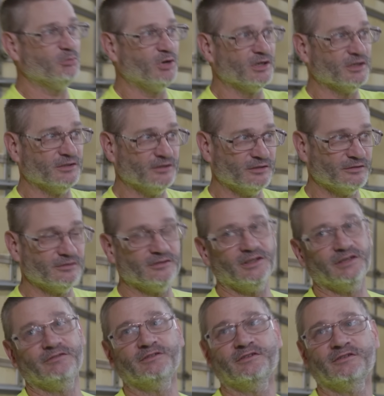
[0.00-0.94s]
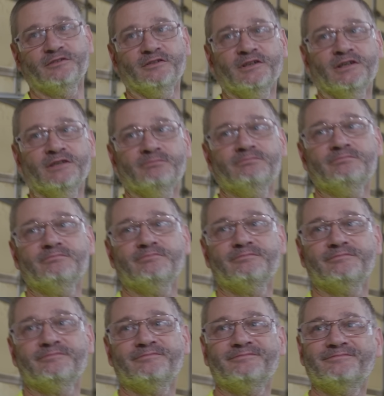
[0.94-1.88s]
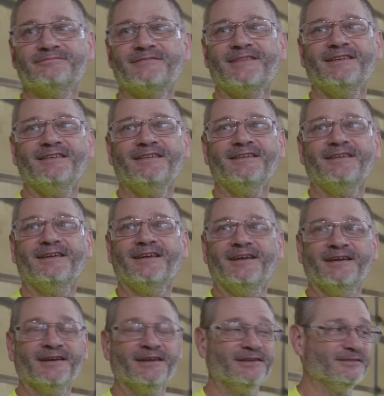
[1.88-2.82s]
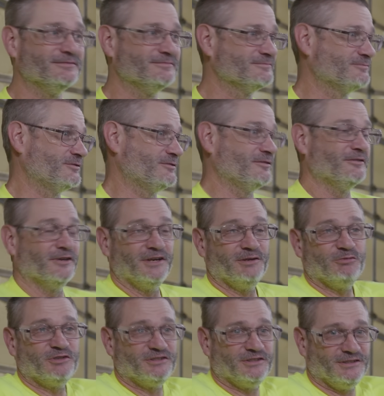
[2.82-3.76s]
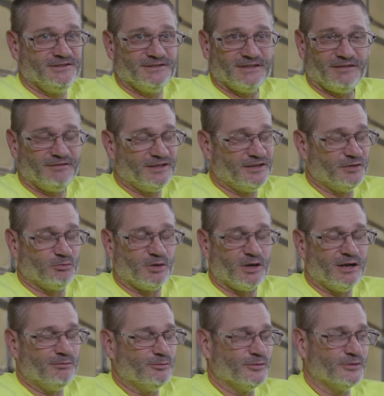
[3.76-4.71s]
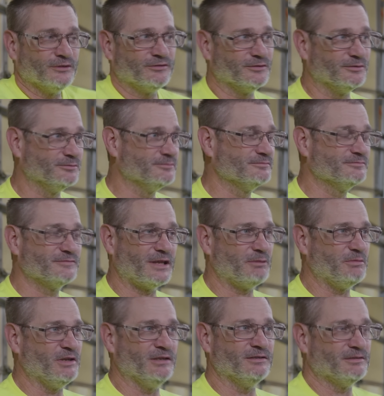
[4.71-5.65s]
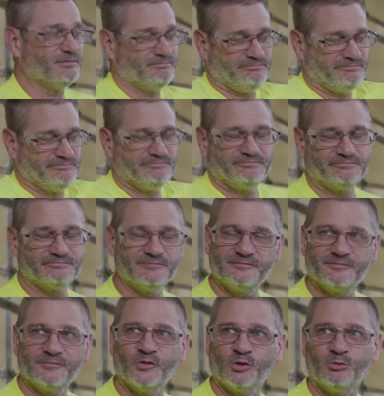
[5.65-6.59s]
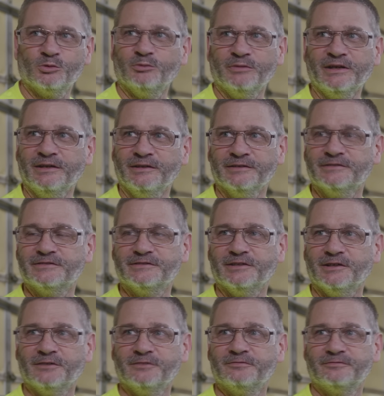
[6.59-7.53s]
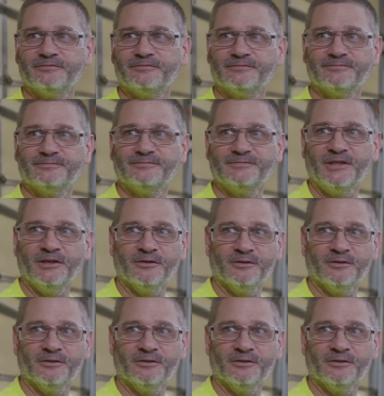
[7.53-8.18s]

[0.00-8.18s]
I bought another 1100M and great machines. I haven't had a problem with them. I mean, normal maintenance stuff, you